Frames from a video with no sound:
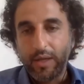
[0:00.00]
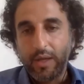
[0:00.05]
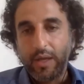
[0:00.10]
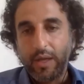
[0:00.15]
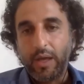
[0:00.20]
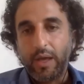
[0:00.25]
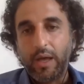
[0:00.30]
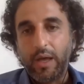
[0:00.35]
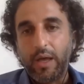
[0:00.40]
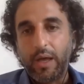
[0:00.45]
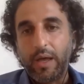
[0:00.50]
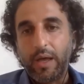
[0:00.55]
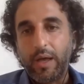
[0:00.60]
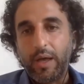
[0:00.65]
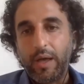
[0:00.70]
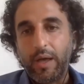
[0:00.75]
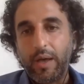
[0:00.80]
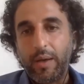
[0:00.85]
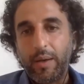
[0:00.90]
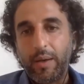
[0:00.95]

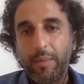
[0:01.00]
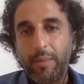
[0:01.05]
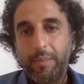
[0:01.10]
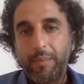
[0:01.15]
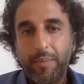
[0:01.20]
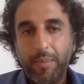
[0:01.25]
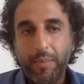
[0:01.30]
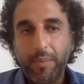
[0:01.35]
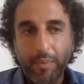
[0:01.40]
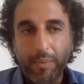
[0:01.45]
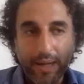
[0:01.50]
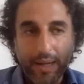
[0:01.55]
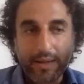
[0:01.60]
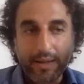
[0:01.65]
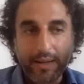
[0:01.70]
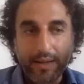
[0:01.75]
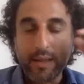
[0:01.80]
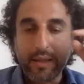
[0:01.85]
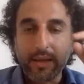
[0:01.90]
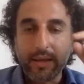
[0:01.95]
But
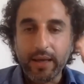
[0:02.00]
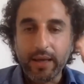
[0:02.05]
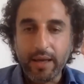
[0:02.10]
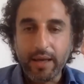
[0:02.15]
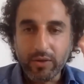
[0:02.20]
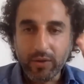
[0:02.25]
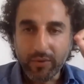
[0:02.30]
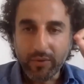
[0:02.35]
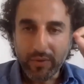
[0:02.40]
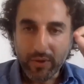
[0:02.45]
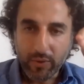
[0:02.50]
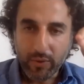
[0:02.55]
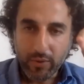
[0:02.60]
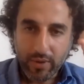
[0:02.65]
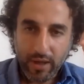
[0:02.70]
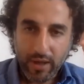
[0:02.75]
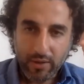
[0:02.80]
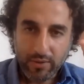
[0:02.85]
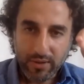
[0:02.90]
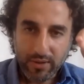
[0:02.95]
in the case of the
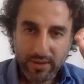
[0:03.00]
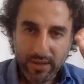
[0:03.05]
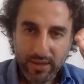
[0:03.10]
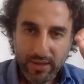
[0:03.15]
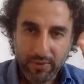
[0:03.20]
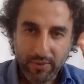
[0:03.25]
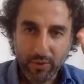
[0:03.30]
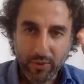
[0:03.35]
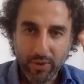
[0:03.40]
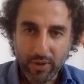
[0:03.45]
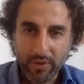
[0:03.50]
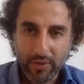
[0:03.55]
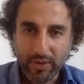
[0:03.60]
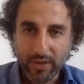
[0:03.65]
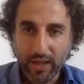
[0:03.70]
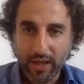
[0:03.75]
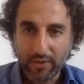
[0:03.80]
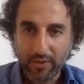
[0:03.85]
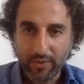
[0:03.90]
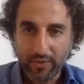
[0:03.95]

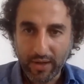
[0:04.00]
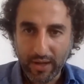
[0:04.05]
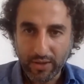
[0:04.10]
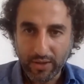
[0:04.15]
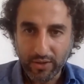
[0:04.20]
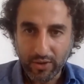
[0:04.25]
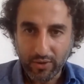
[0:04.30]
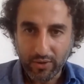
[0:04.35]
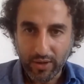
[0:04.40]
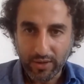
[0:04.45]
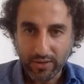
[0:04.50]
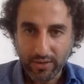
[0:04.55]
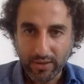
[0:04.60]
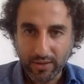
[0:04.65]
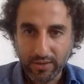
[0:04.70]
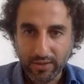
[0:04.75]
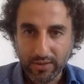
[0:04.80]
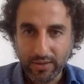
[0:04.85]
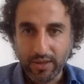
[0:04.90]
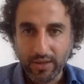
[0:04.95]
2007-2008 financial
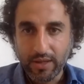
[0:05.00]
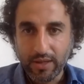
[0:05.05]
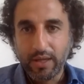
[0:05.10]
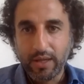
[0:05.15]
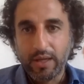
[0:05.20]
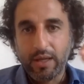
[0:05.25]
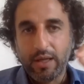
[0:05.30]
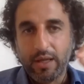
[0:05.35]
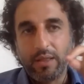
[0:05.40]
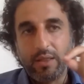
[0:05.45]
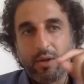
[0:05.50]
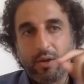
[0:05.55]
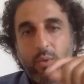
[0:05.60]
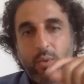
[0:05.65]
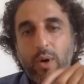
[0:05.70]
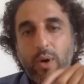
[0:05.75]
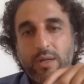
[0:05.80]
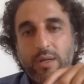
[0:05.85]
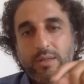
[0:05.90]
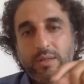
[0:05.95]
crisis, there
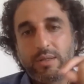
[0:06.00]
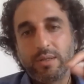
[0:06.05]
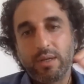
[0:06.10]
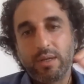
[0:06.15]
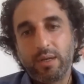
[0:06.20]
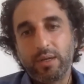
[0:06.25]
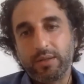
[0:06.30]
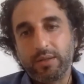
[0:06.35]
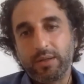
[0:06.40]
was the